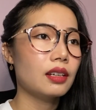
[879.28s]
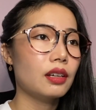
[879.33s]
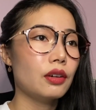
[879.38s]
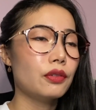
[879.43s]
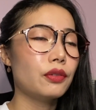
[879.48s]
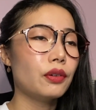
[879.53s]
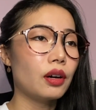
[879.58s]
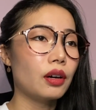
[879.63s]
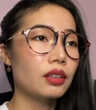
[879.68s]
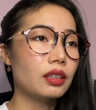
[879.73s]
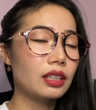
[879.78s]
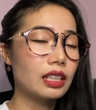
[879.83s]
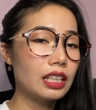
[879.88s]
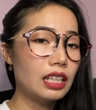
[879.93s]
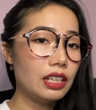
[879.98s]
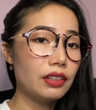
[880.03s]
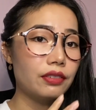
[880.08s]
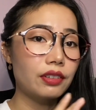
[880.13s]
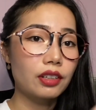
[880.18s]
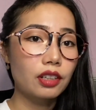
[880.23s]
For
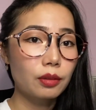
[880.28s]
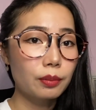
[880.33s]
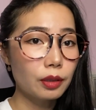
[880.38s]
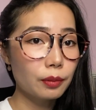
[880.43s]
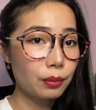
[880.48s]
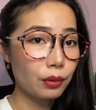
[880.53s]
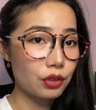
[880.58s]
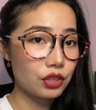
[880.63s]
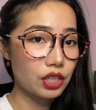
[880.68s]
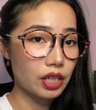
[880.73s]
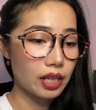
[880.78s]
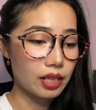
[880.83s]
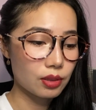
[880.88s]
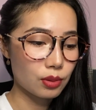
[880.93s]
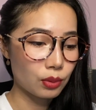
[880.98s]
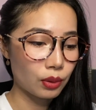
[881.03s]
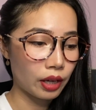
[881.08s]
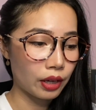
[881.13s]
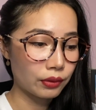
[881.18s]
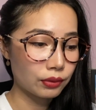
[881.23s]
deliverable projects,
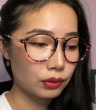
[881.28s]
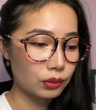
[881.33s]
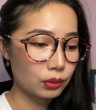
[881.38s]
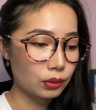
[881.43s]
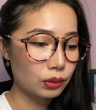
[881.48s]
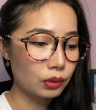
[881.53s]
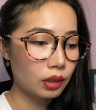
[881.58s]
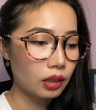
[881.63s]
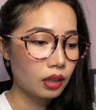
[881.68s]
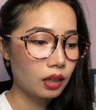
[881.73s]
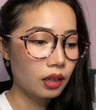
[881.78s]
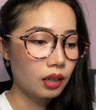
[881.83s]
you have to